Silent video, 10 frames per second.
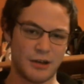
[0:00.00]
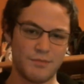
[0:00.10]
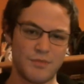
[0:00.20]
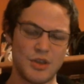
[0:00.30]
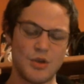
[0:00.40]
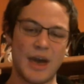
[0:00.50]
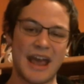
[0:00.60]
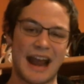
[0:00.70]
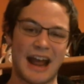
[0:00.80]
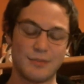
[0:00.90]
you hate
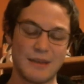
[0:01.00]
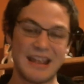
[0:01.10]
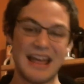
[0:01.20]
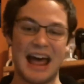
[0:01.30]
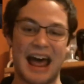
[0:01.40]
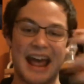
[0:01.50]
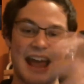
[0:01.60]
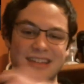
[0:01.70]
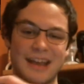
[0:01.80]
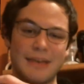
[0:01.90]
Osmond, I hate
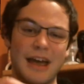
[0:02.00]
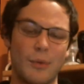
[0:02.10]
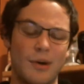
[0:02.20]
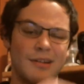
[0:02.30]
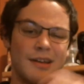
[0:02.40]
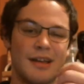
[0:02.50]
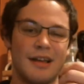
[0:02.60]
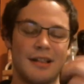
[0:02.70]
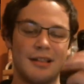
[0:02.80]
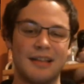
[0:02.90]
James Ironwood.
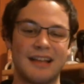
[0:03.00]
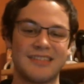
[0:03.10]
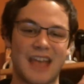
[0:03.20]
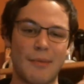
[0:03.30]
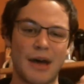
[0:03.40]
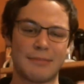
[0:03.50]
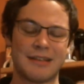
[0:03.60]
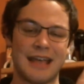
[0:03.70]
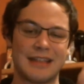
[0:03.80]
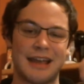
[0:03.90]
Let's team up to
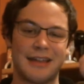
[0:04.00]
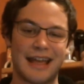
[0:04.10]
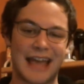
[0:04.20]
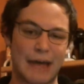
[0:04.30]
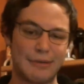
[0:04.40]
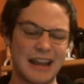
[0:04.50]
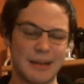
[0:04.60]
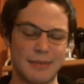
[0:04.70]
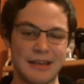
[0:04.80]
take down that common enemy."